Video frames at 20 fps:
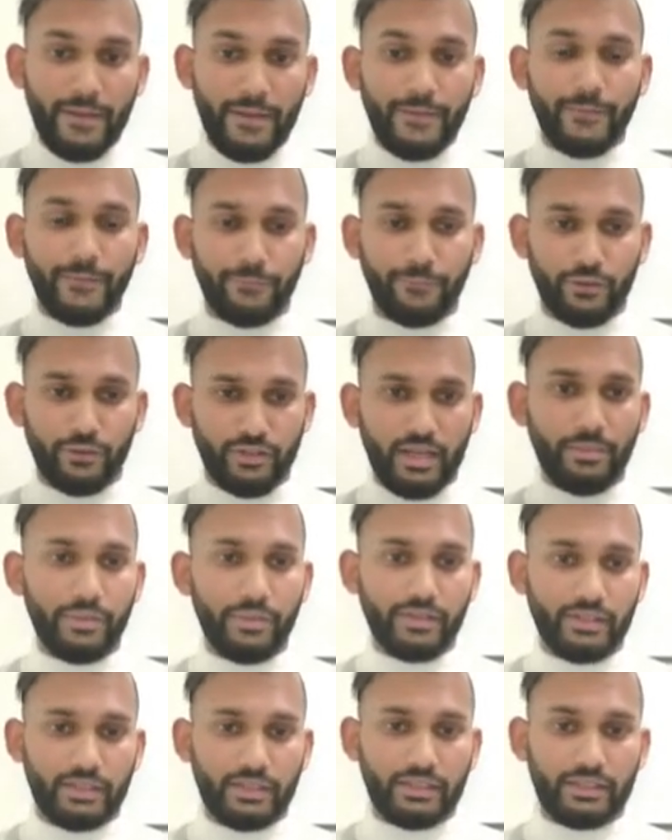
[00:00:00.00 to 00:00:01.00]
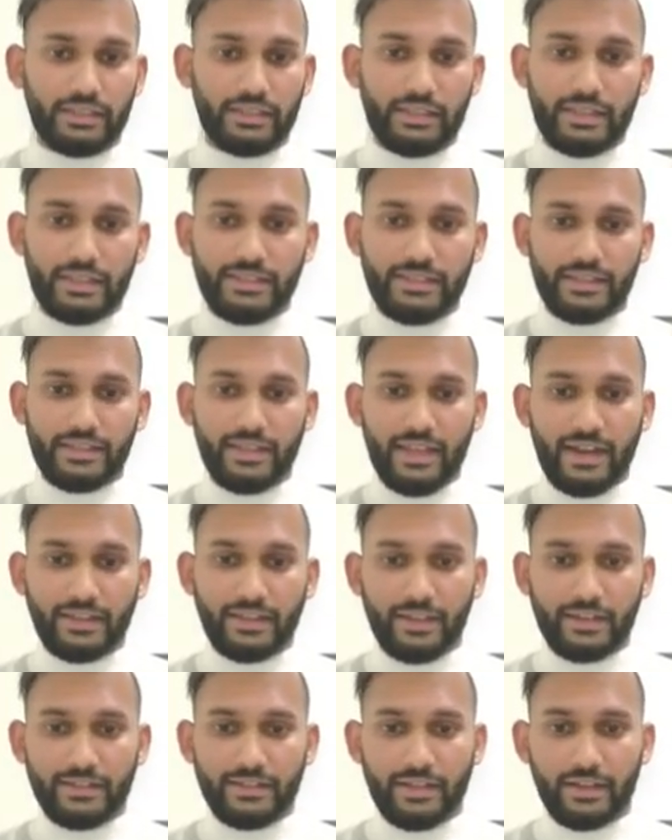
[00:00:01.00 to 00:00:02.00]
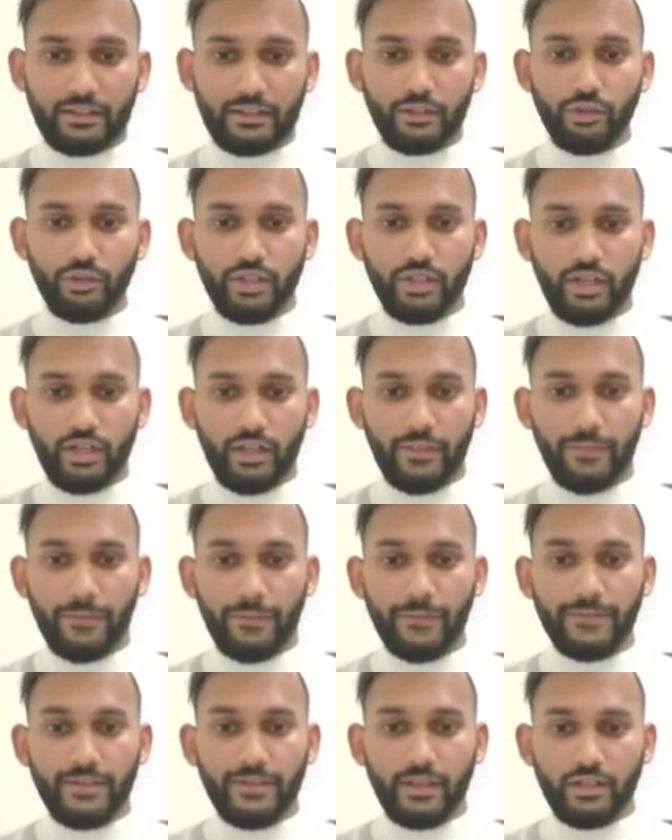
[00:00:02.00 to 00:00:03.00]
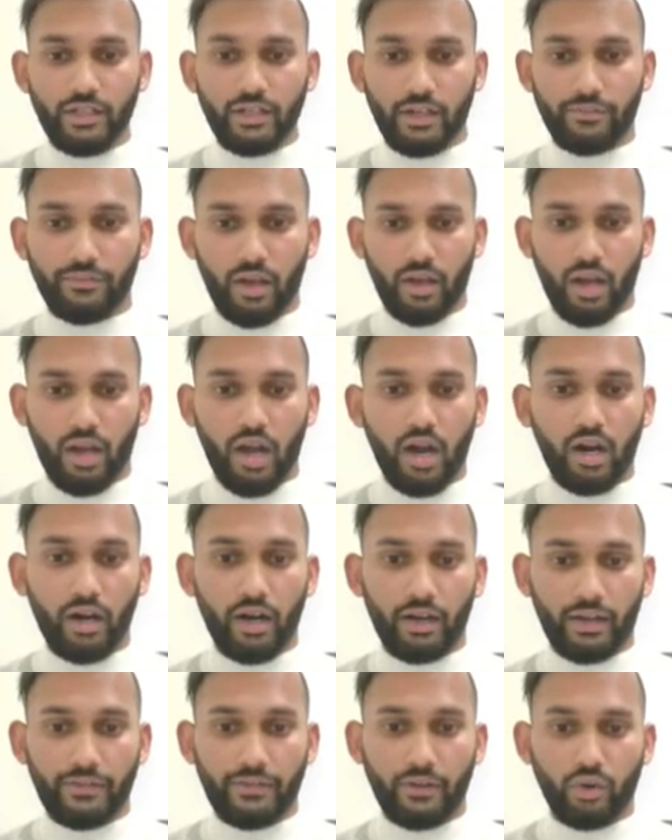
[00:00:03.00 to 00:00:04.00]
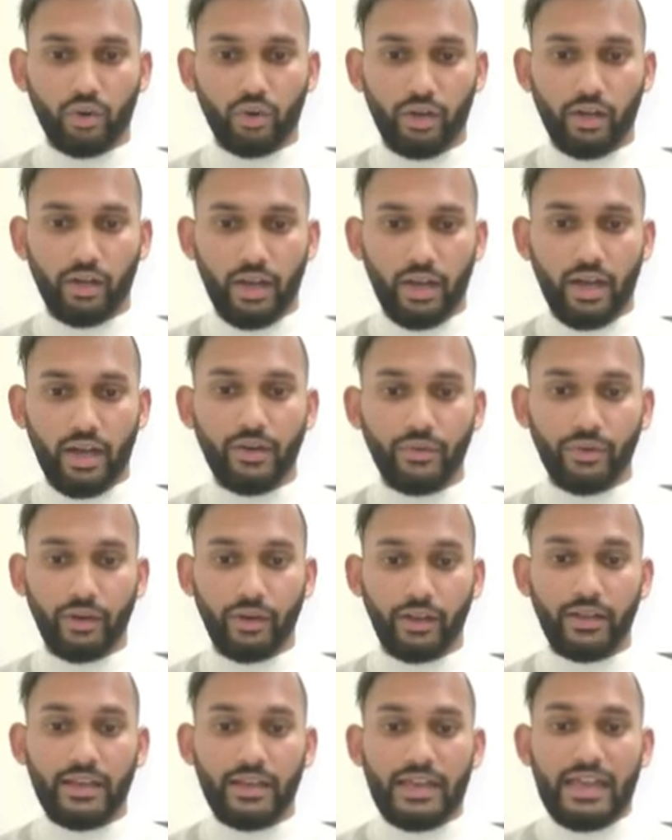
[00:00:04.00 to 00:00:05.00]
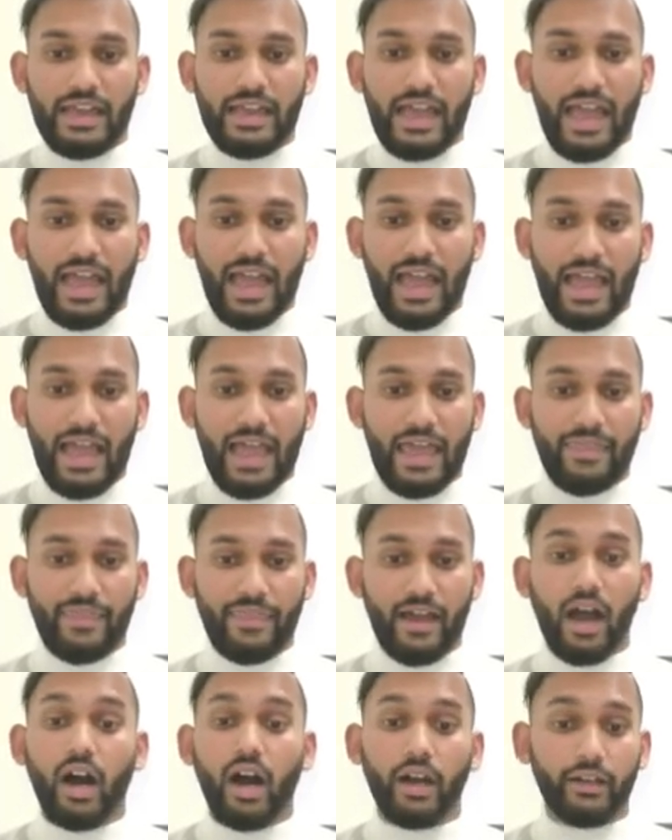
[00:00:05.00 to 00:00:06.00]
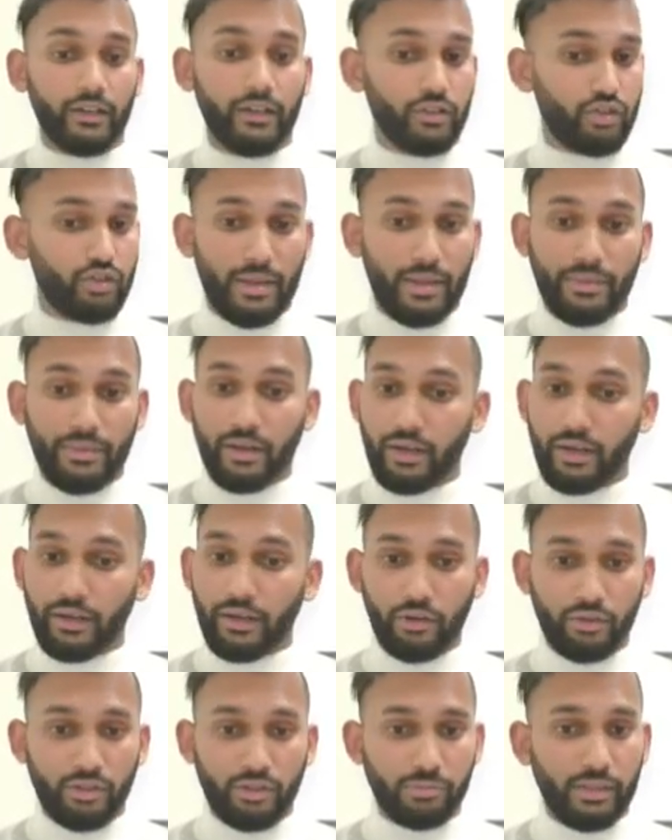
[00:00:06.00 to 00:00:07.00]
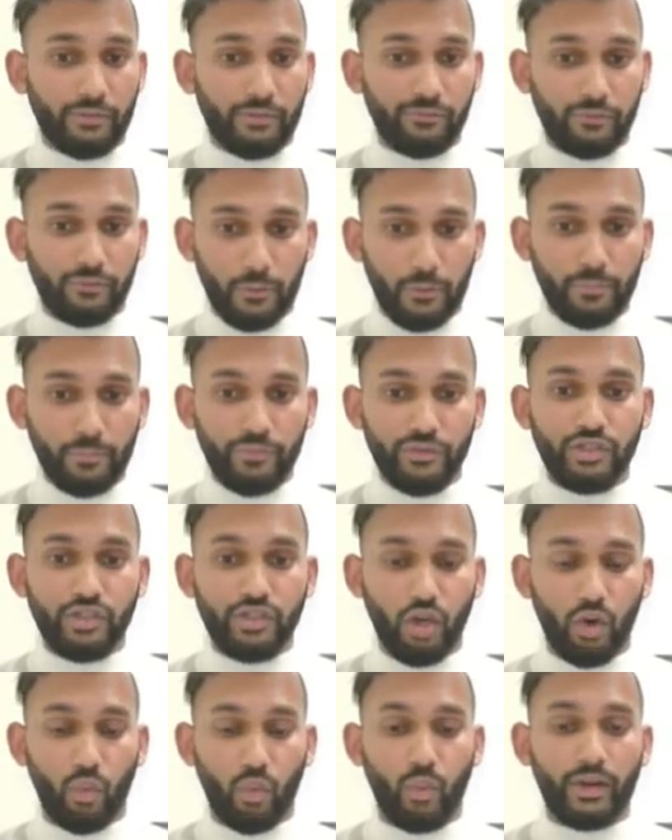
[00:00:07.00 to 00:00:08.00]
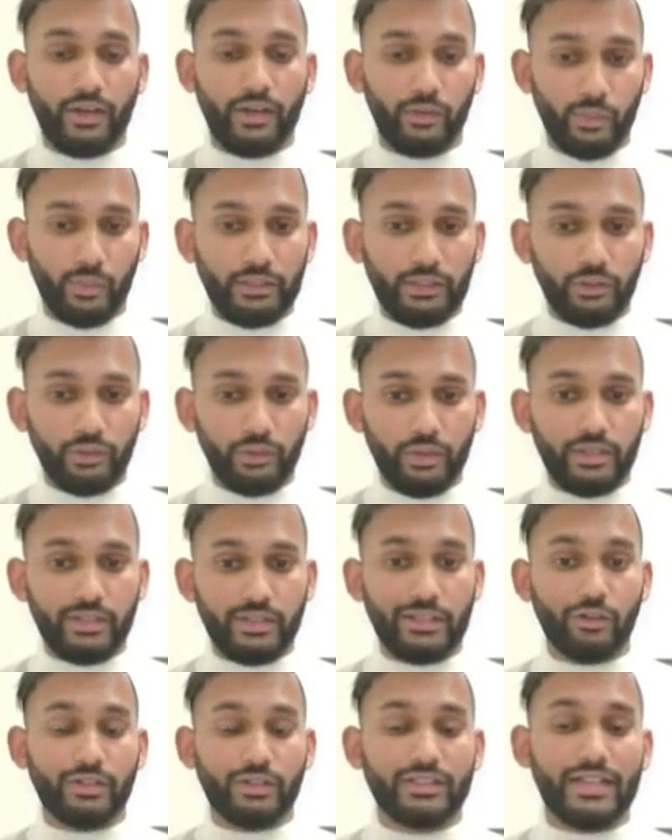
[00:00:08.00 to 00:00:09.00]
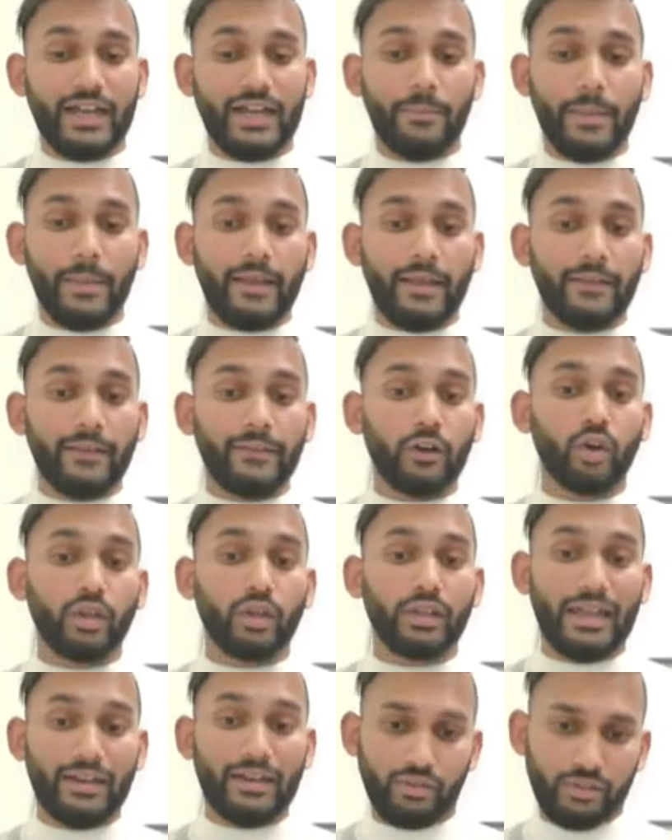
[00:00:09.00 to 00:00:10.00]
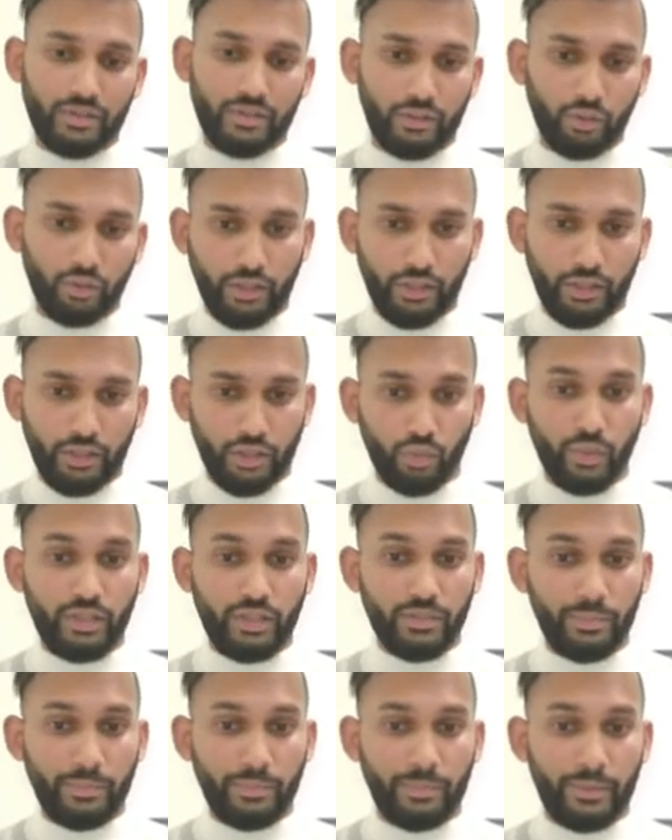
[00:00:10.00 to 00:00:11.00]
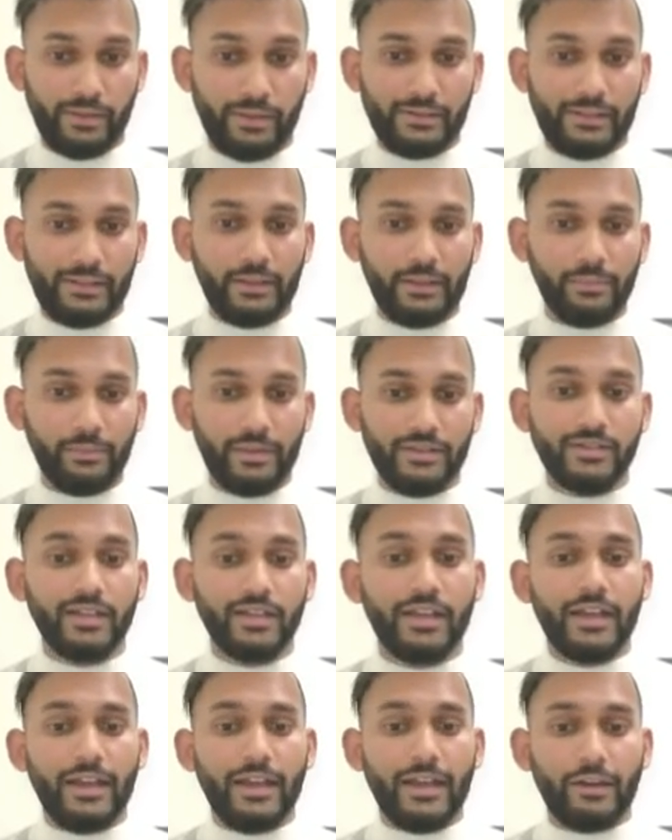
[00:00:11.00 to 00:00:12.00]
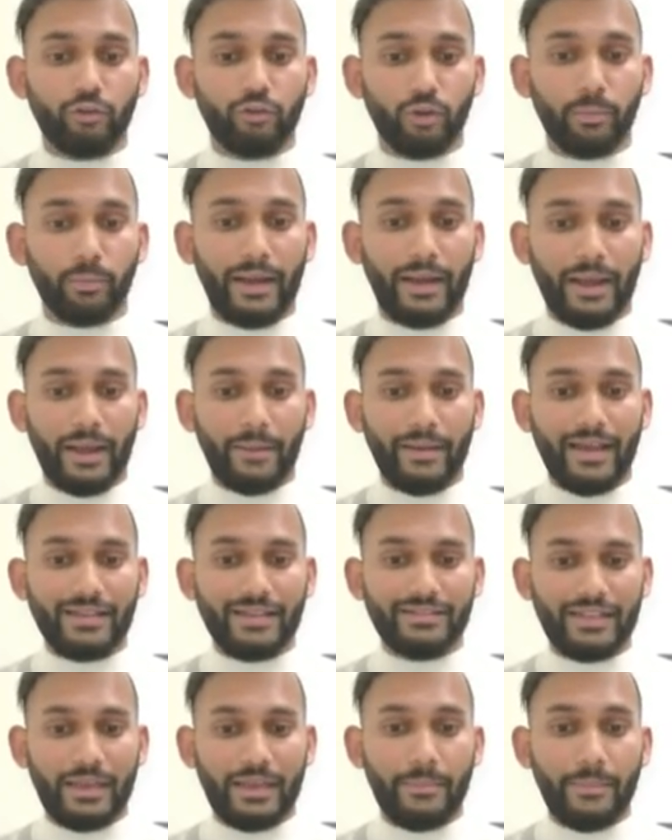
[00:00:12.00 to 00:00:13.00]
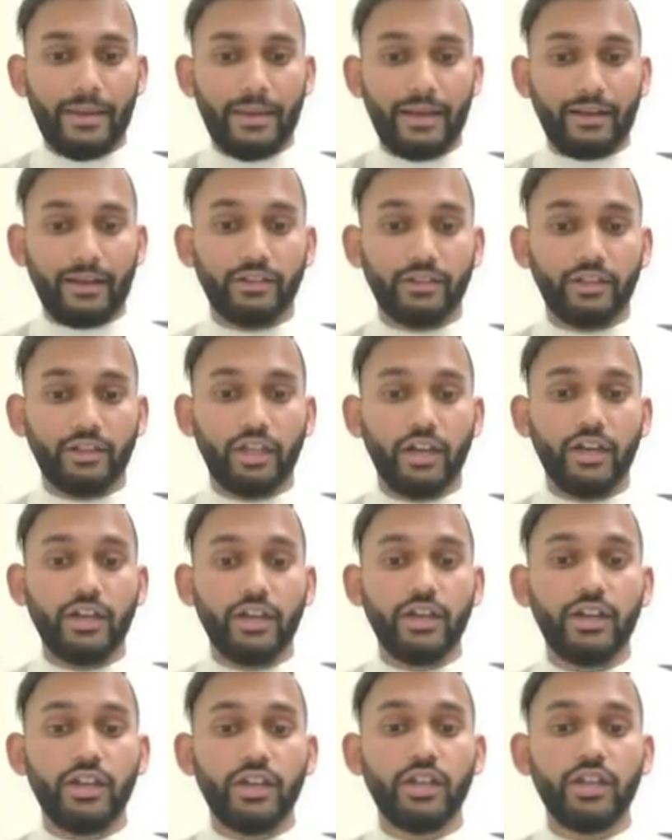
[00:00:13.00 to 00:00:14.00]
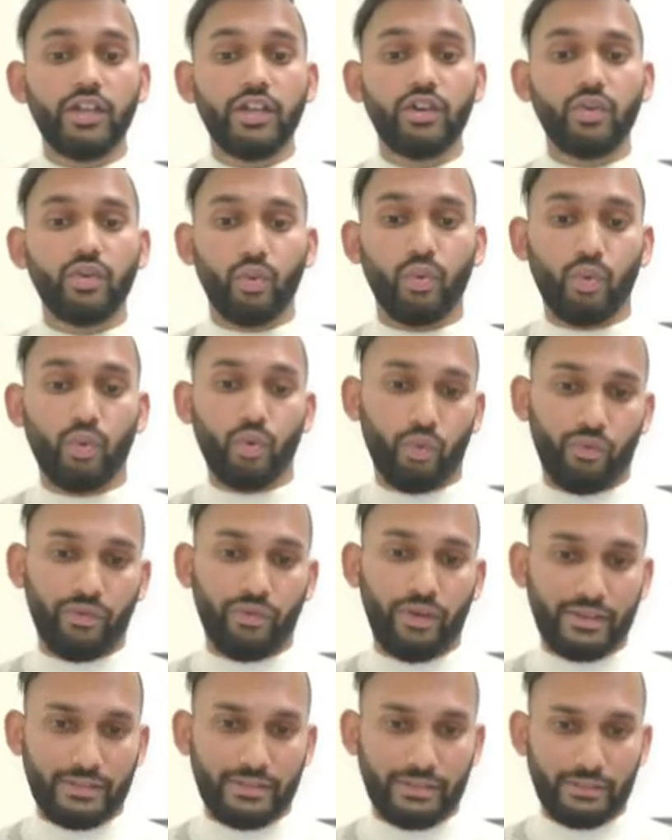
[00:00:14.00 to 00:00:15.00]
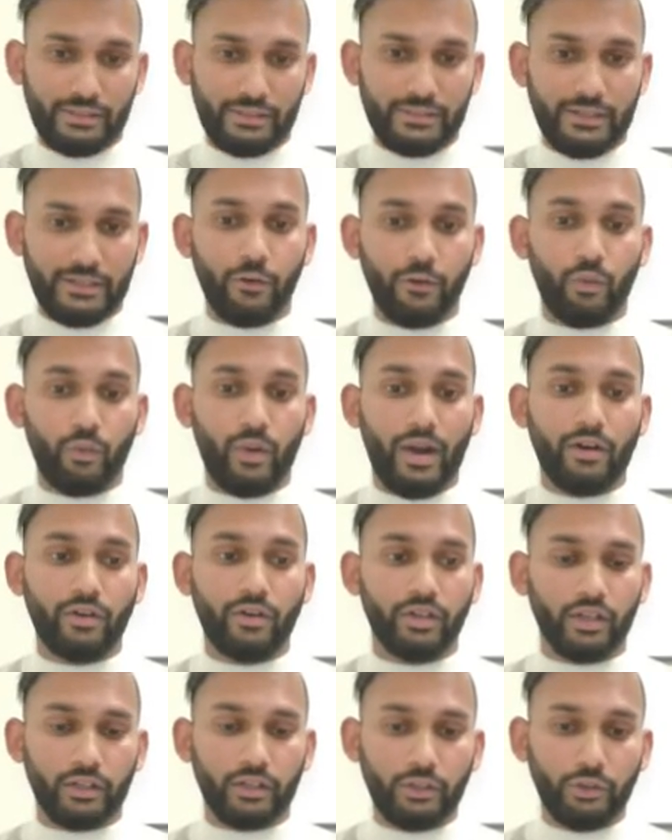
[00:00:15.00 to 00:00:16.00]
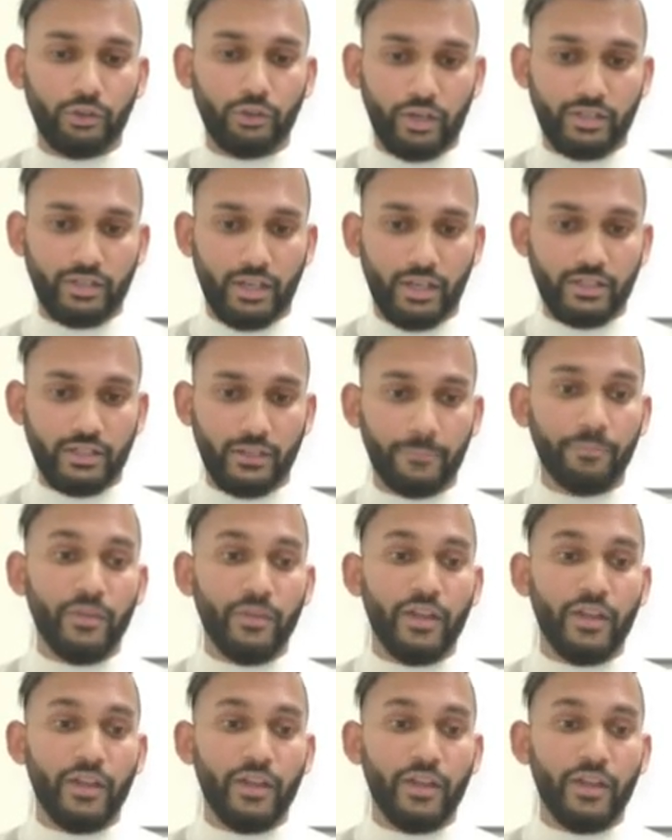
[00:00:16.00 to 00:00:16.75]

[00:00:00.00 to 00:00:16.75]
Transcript: So for some reason, let's say that there is an occlusion in this section of the heart in the coronary artery, and the heart needs to have the continuous blood flow. So what it will do is they will start making the collateral circulation, which basically means it will bypass and make the new vessels around the occluded section.